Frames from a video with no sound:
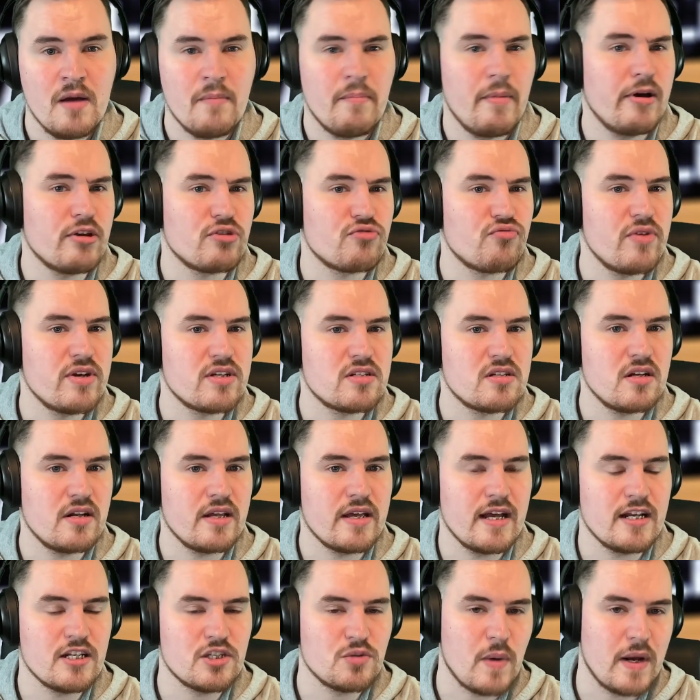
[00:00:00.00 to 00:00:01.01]
most recently
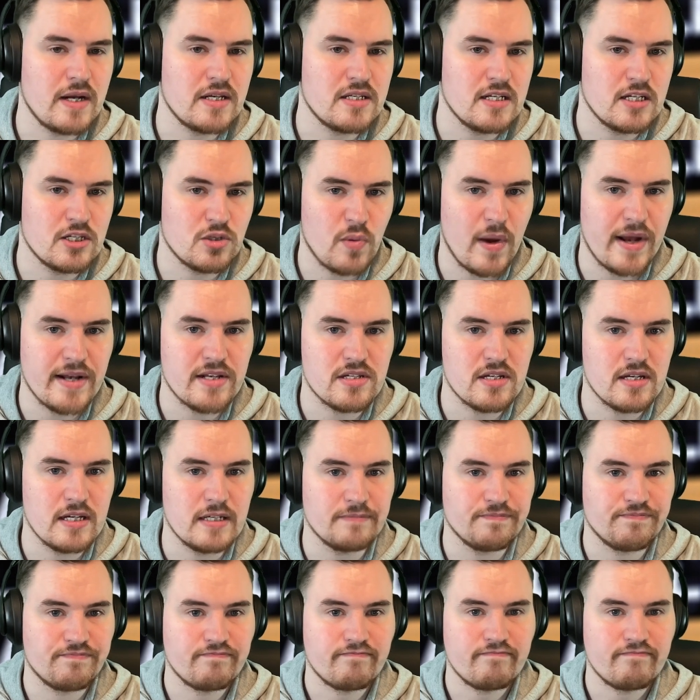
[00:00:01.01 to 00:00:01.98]
recently in 2020.